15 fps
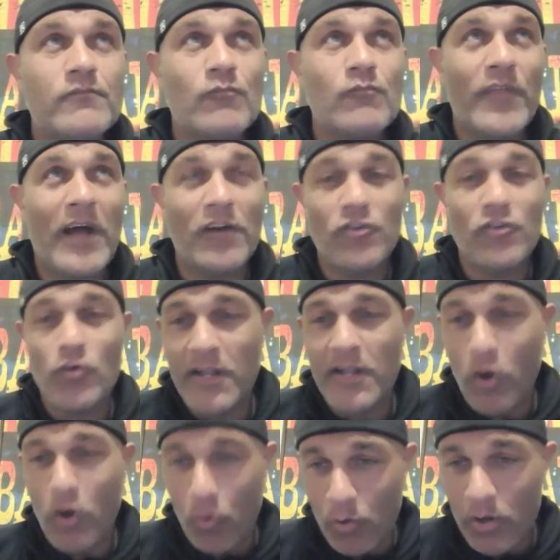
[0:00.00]
without doing any
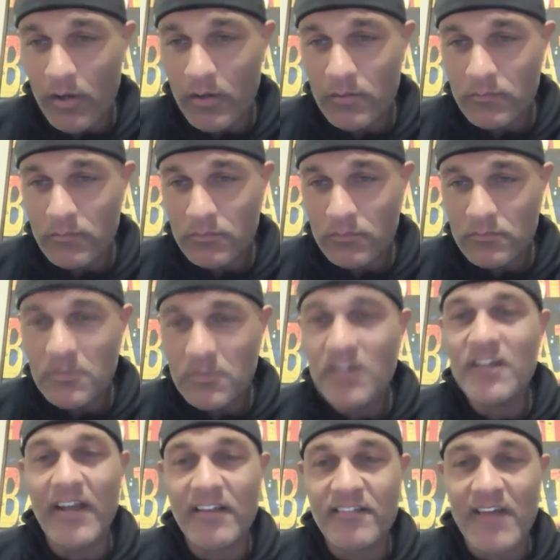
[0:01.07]
homework,
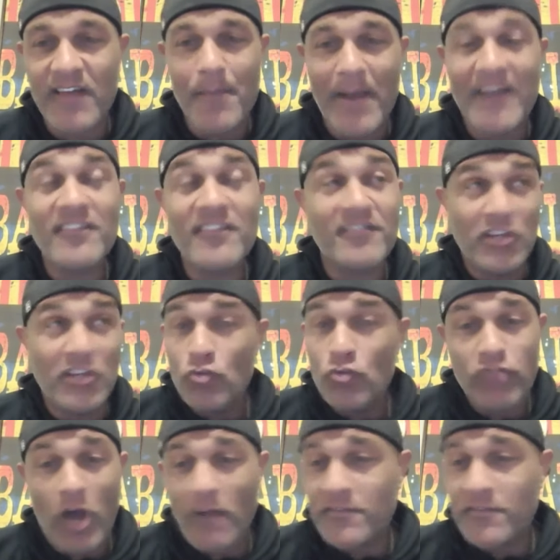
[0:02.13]
next time I see you,
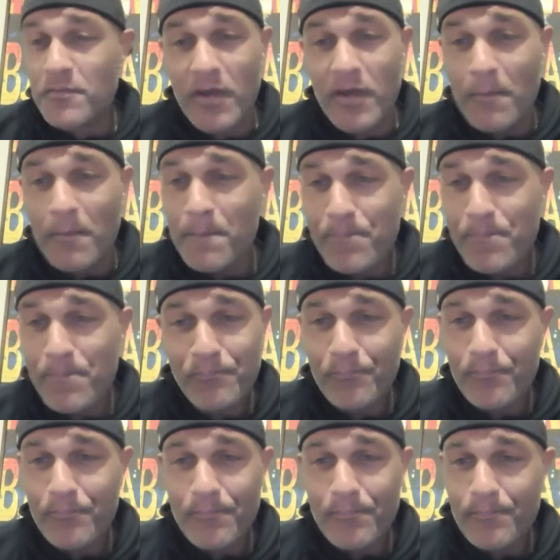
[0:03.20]
talk to me.
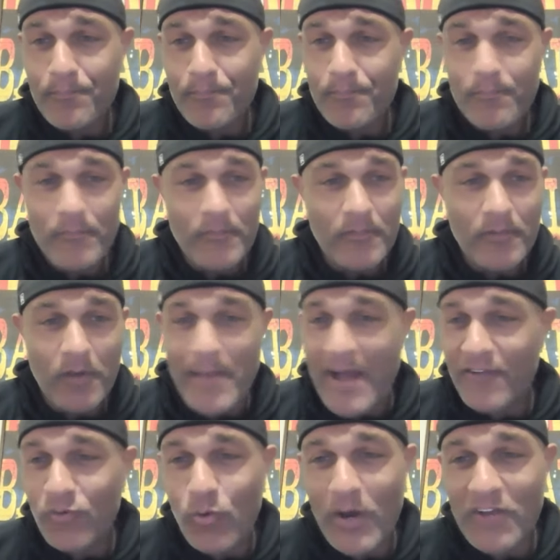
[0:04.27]
Come
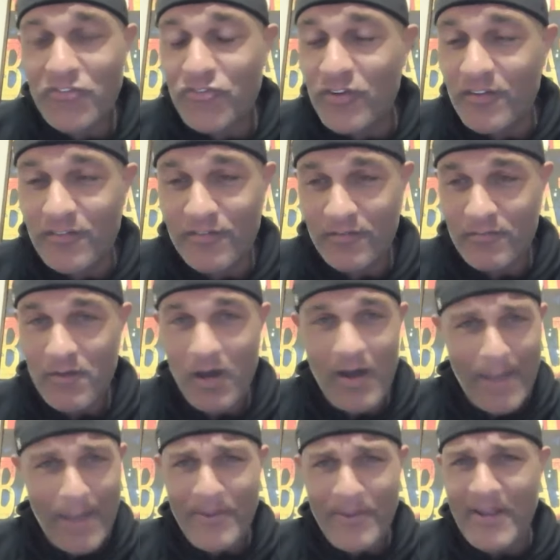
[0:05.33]
ask questions. I'm
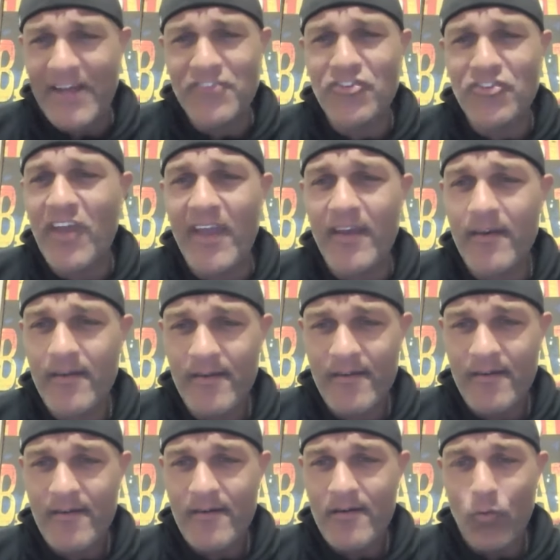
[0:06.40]
happy to educate you.
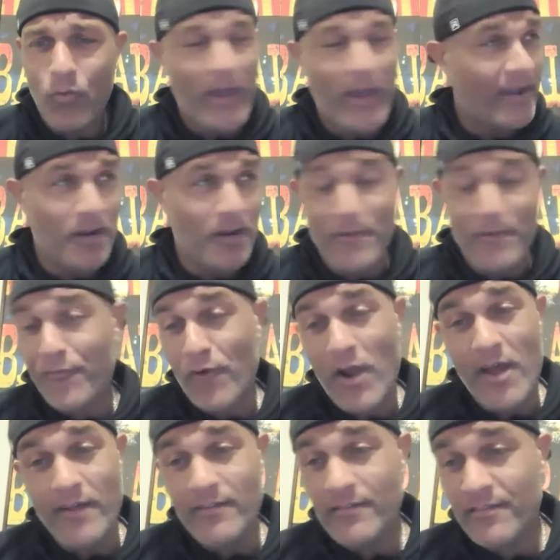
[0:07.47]
We ain't going to be
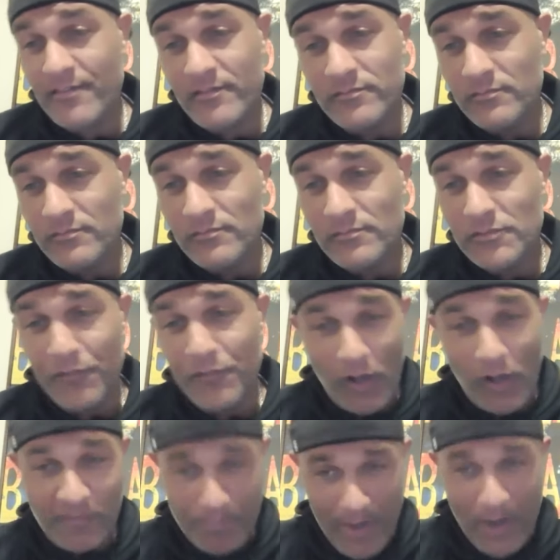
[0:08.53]
friends. You've
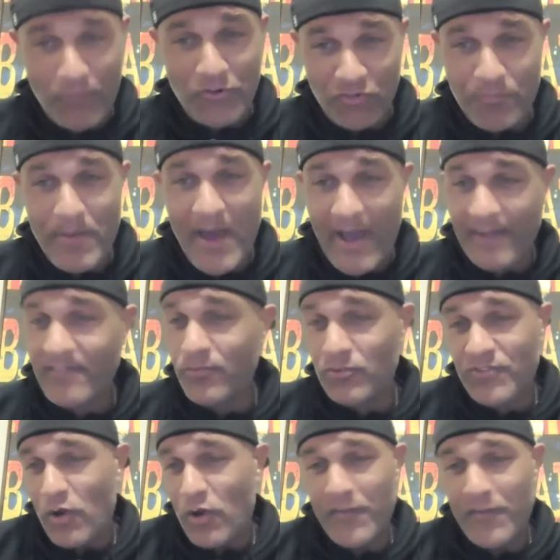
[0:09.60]
lost my respect, which
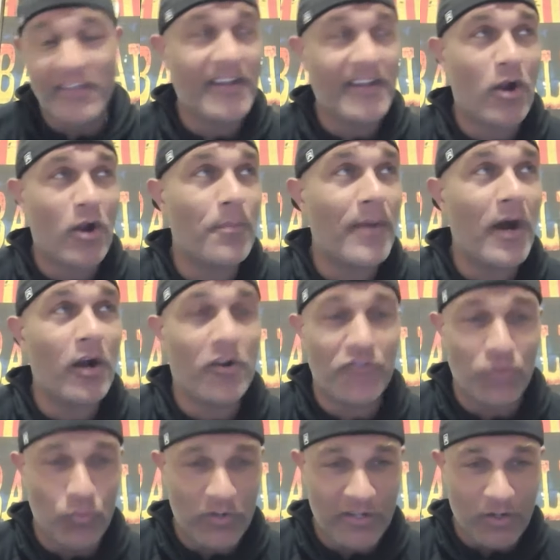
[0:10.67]
I don't think you care about because
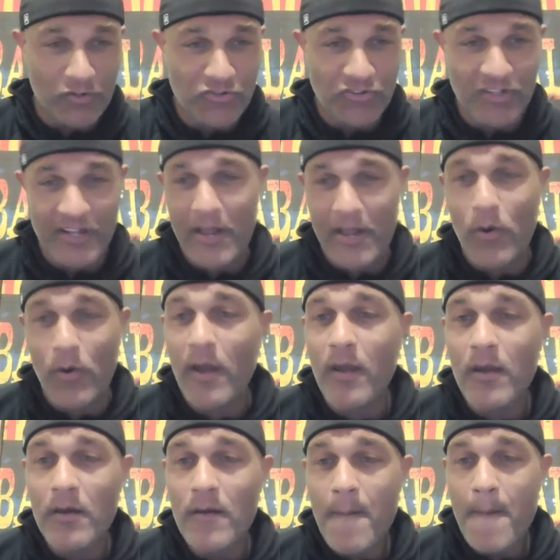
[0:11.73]
you wouldn't have done what you did anyway.
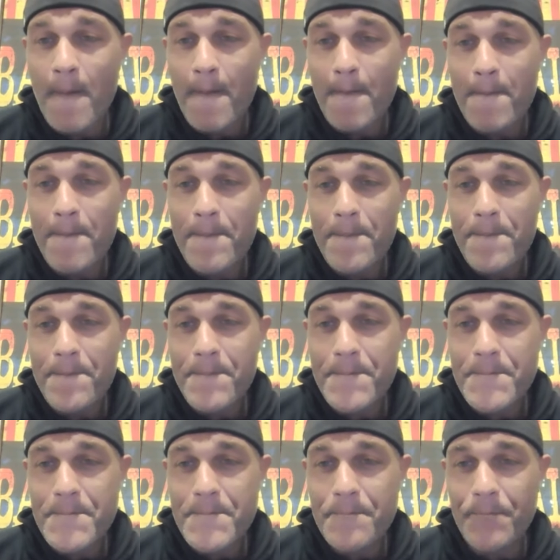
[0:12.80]

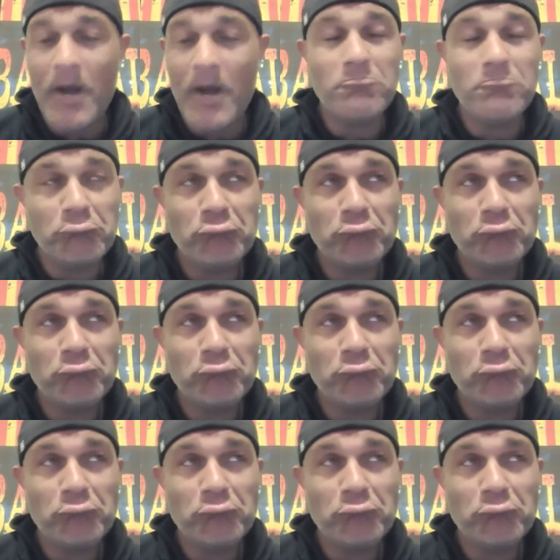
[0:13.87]
But